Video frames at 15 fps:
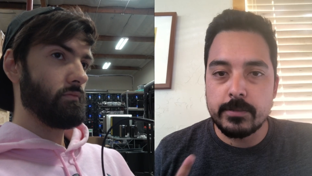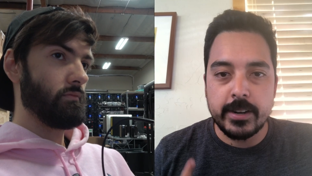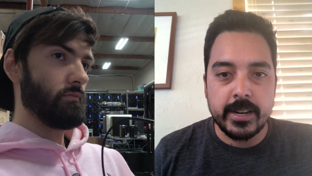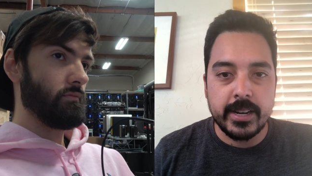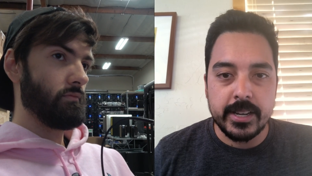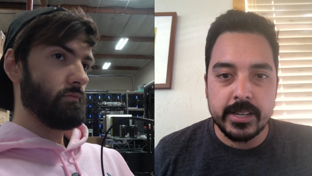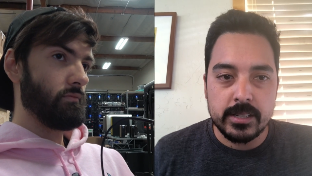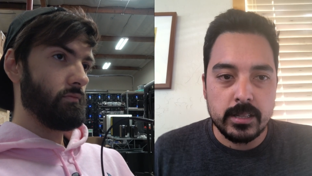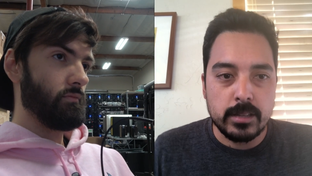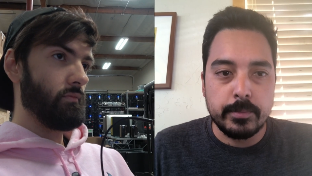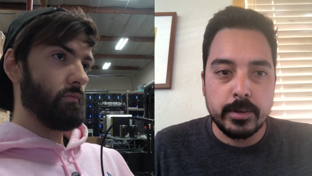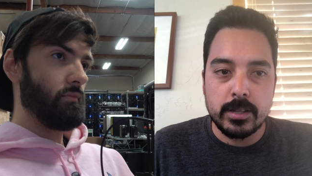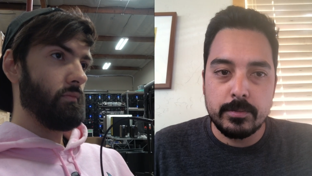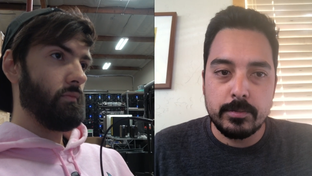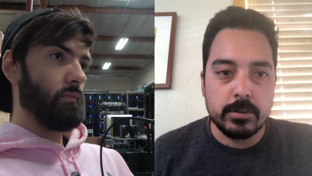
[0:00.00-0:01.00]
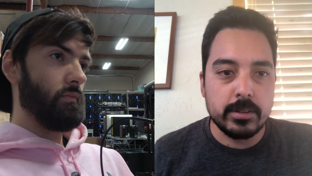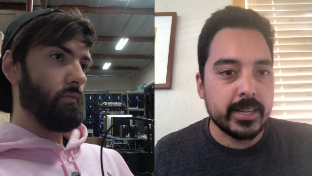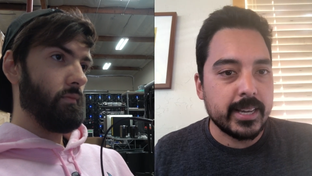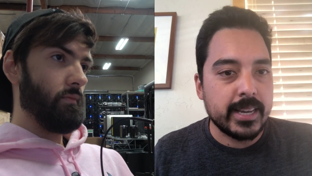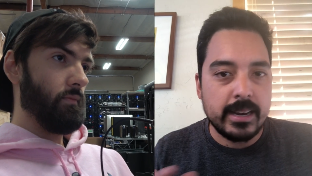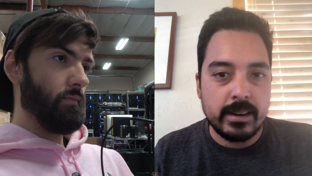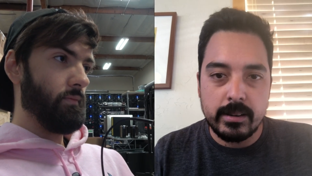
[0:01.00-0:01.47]
Speaker 1: variation in the motherboard.
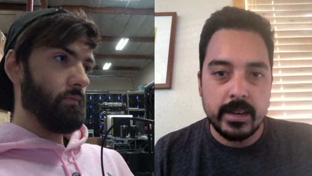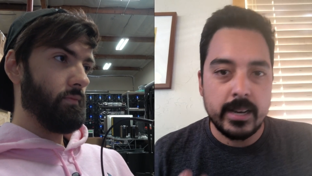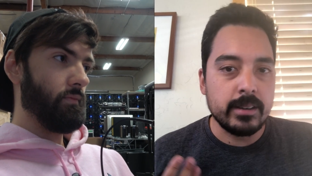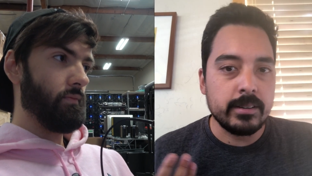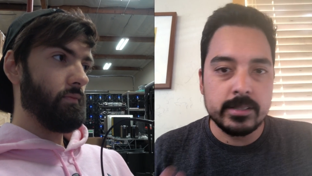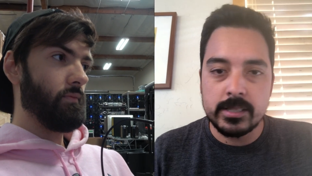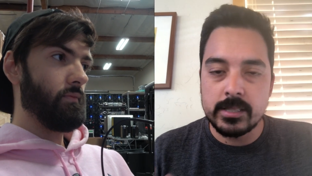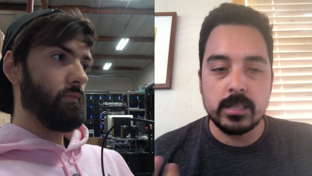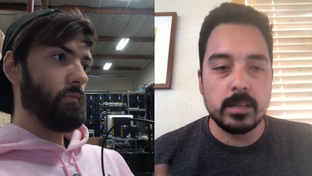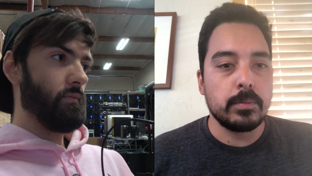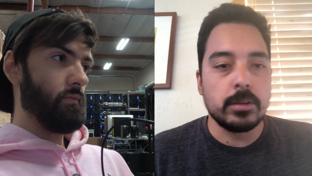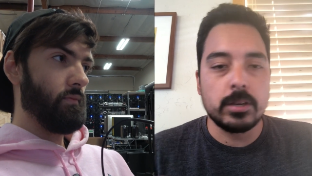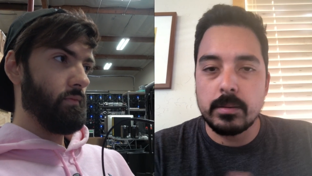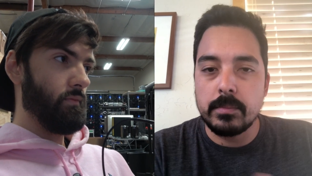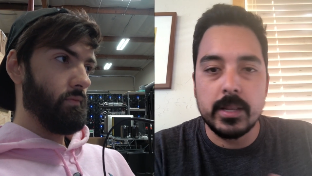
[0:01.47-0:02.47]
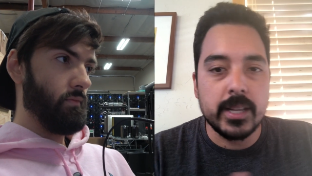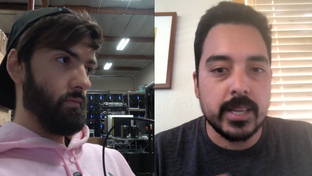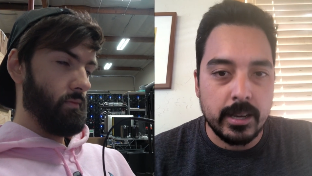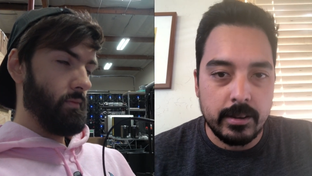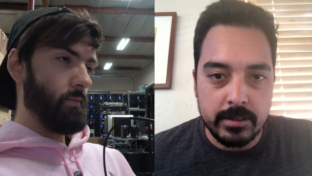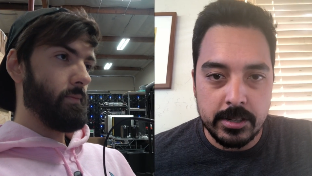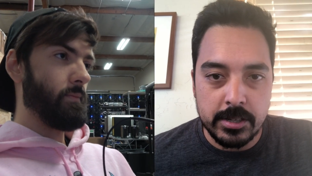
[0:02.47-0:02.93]
Like how how does the CPU
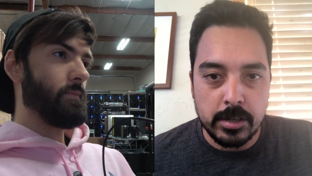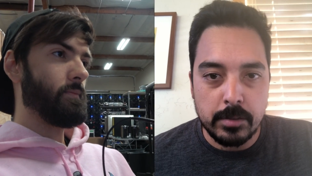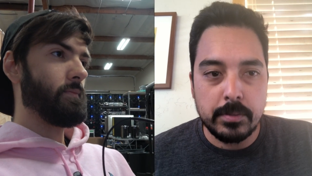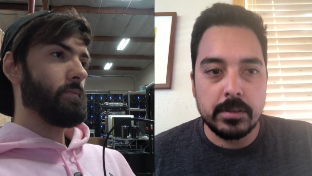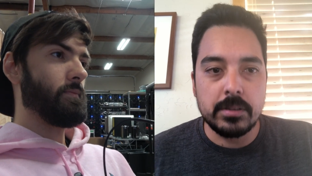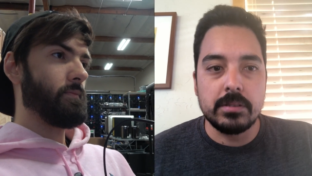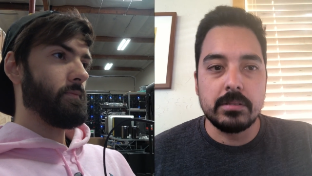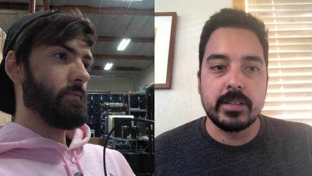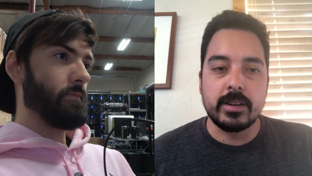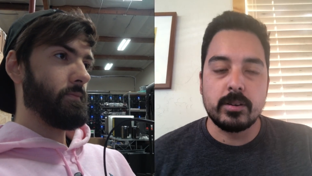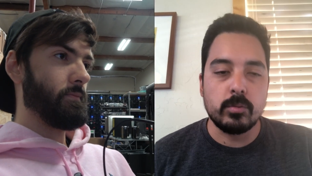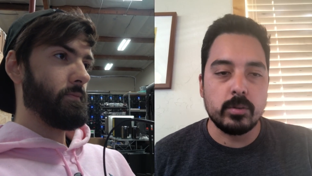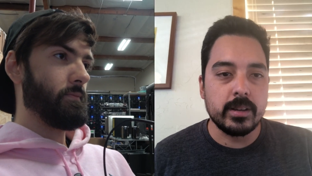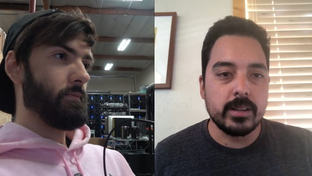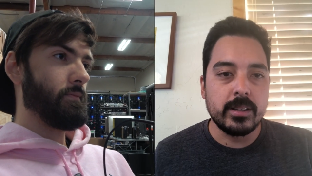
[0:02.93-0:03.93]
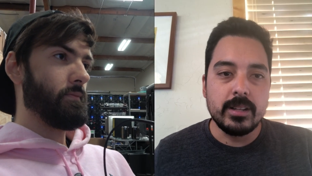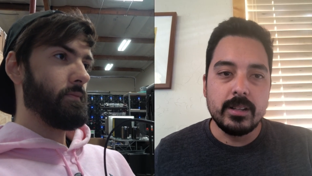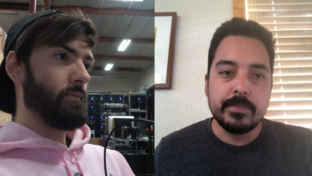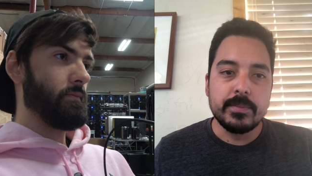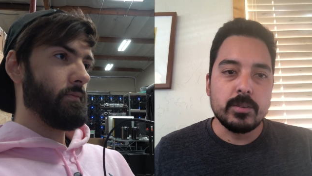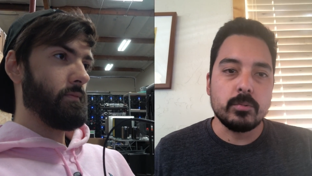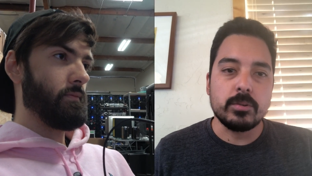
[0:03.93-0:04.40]
communicate with the GPU? Like what
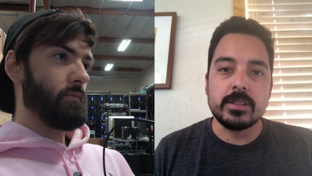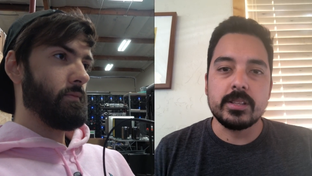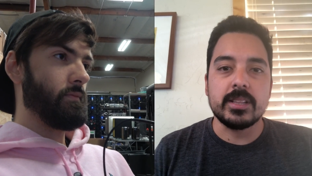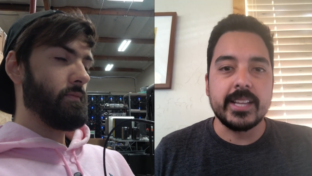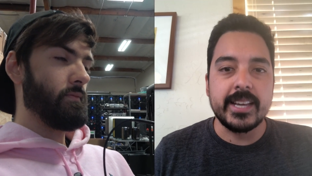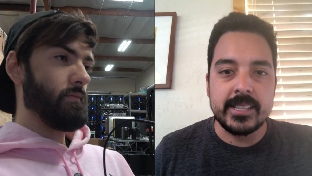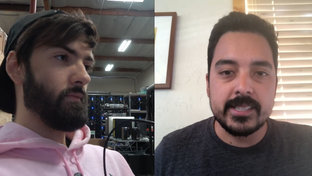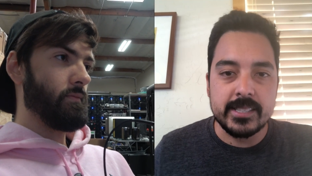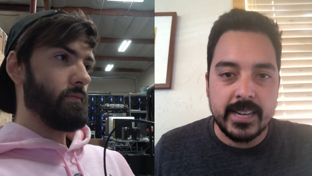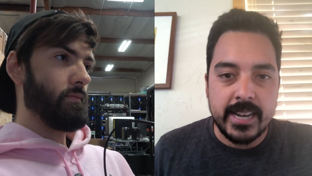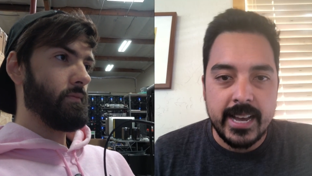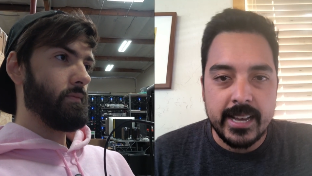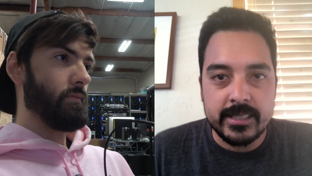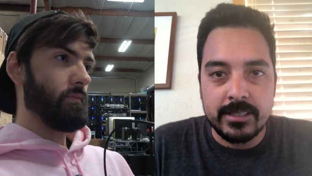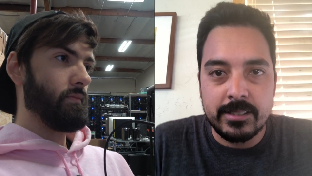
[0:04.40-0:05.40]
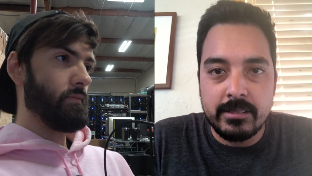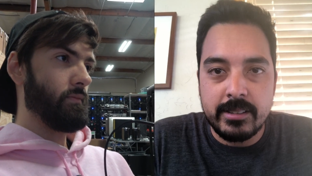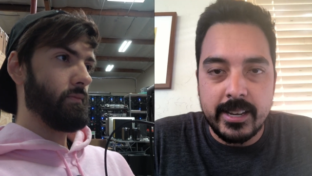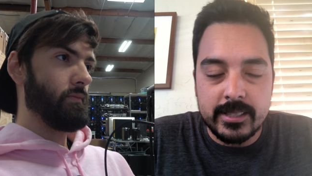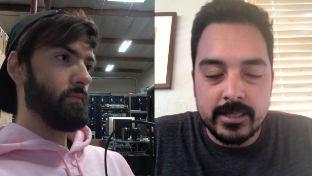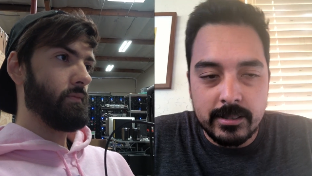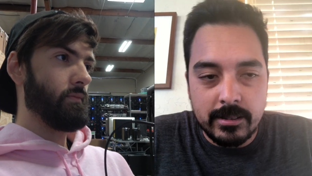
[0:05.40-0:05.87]
what are the lanes that it has to do
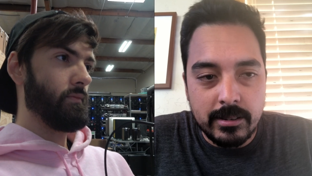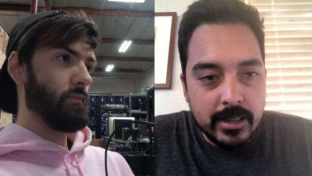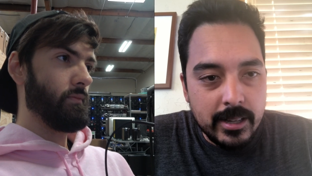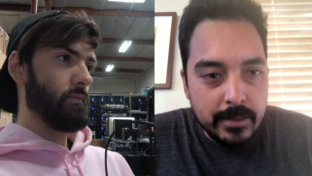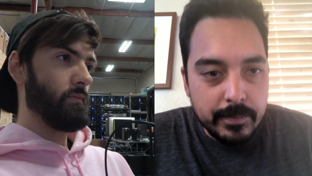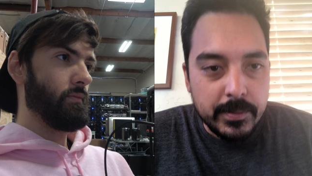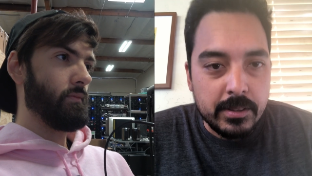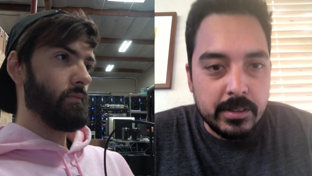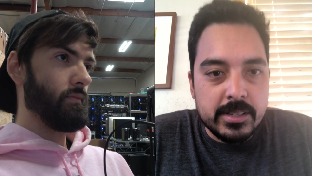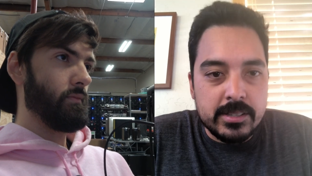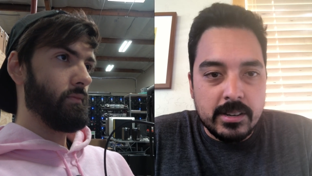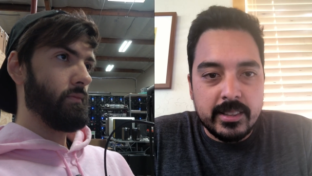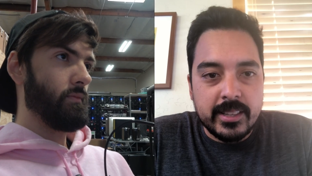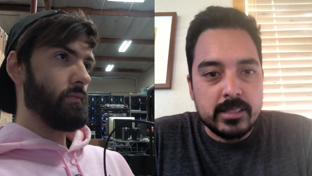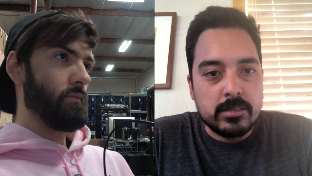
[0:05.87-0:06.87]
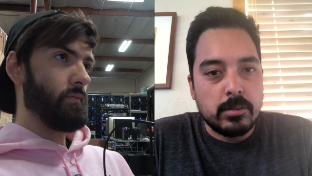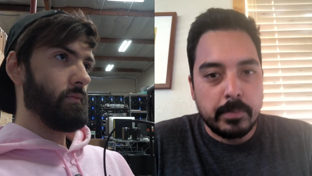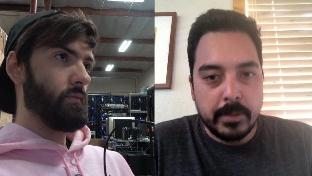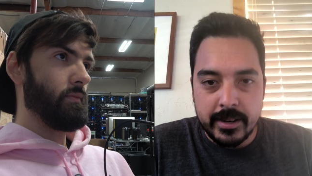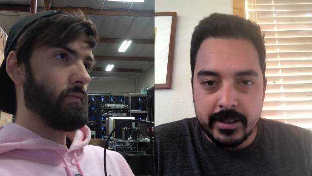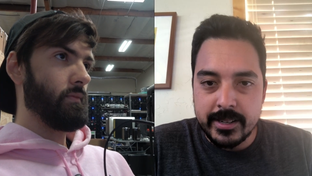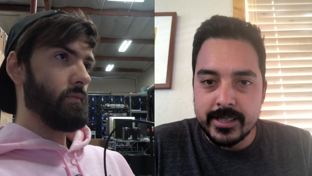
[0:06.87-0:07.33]
that? So you know these are all things that we
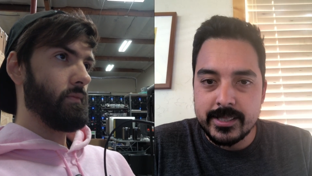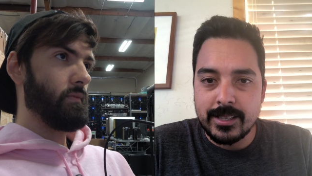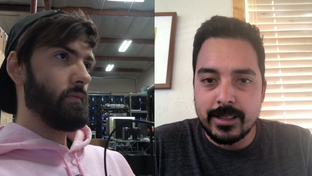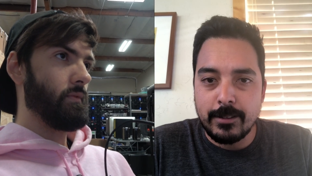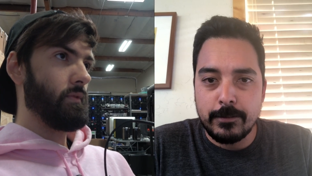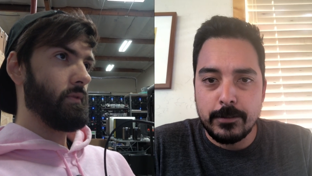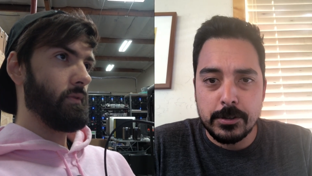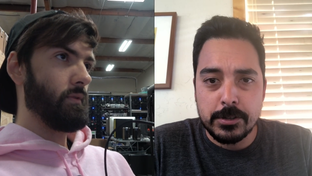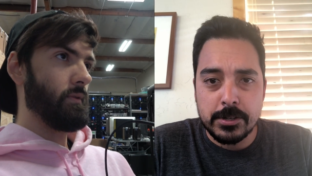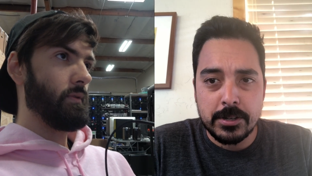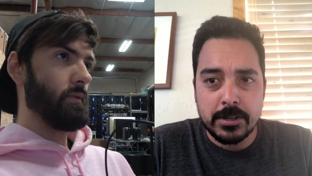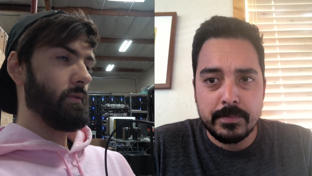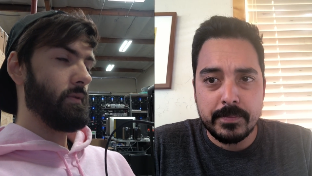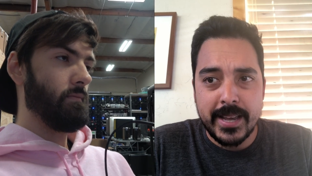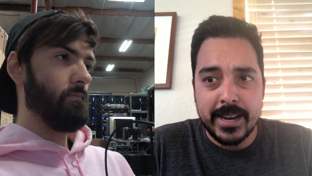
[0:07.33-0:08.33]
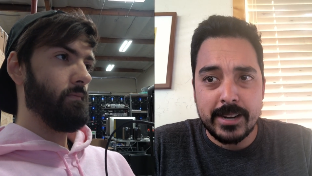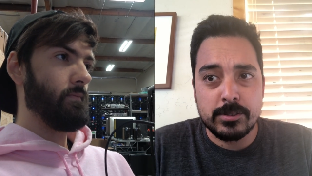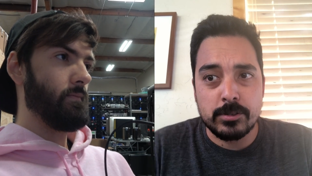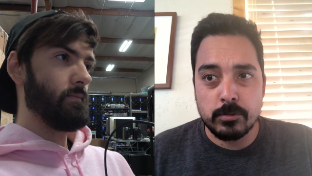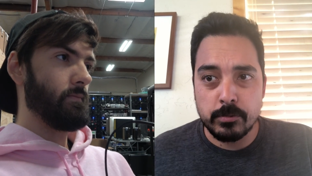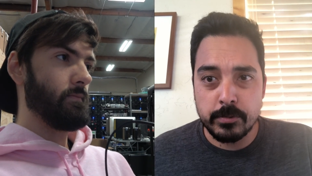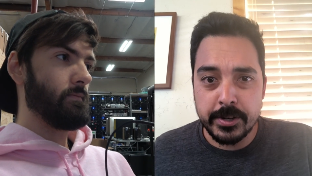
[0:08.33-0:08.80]
plan on testing in the future.
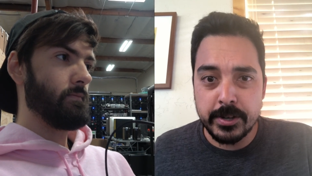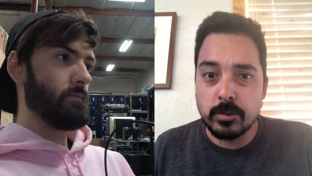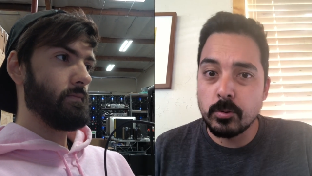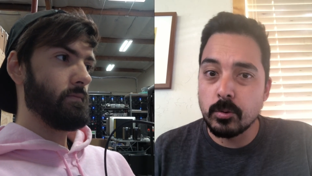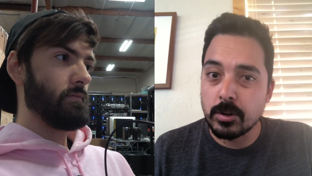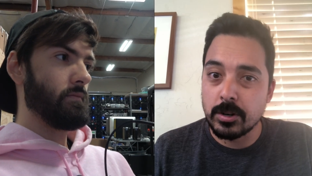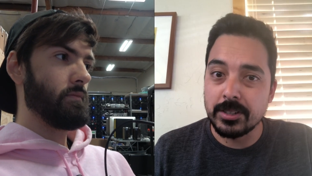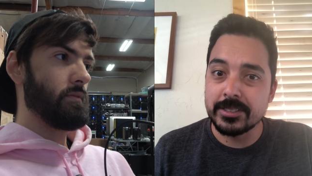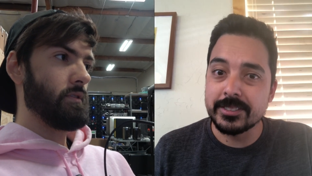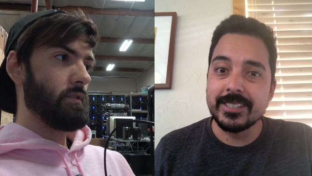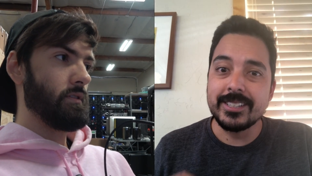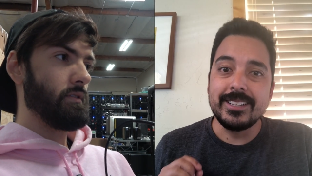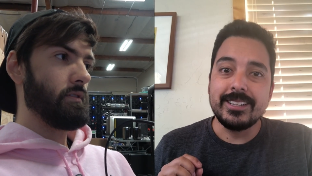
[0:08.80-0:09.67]
Actual real world